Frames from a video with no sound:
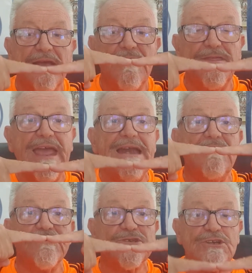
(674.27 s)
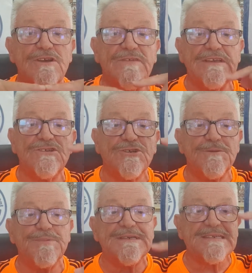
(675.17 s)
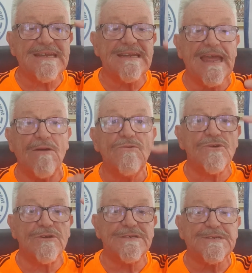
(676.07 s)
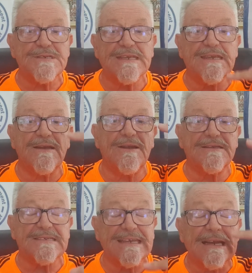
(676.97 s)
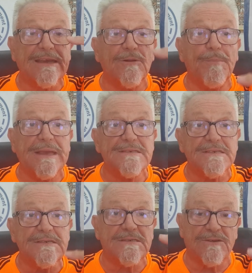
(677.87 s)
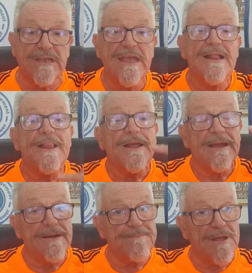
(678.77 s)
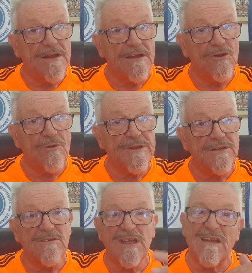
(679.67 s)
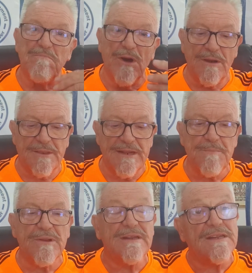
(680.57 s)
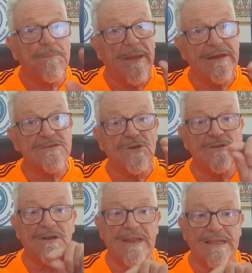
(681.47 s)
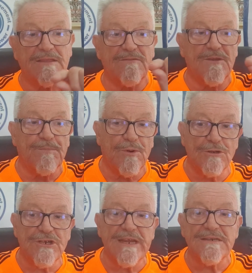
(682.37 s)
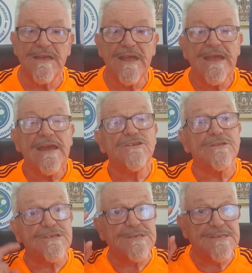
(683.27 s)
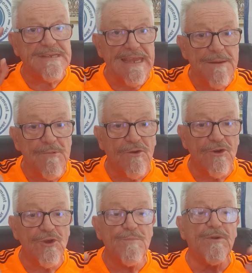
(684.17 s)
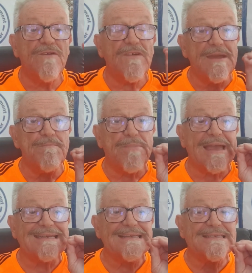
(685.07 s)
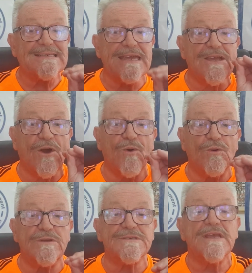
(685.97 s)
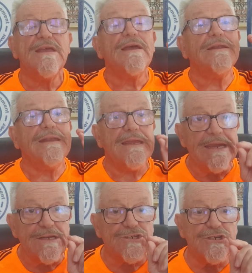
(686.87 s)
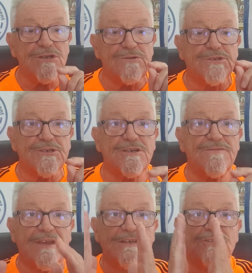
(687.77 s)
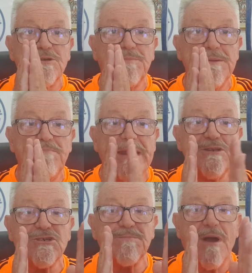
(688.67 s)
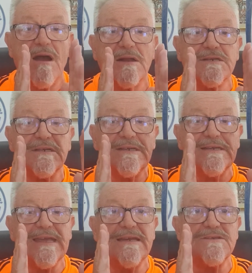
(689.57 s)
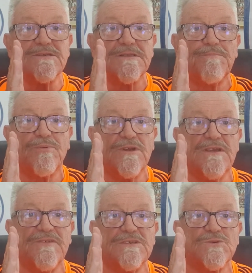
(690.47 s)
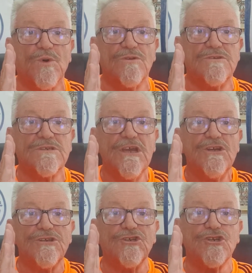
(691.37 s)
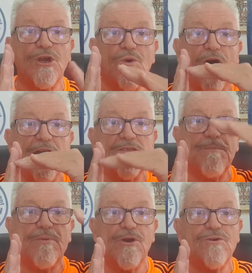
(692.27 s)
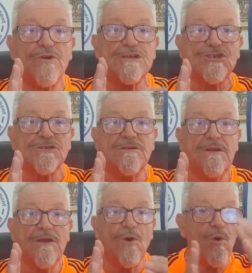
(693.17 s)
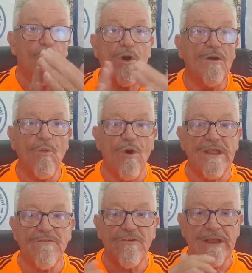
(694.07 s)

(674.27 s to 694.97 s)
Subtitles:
Then surveys should be sent out on a cyclical basis, and I normally do that monthly, but it depends on the length of the project, to the same group of impacted stakeholders, and each new survey should be benchmarked against the previous ones to show either progression or whatever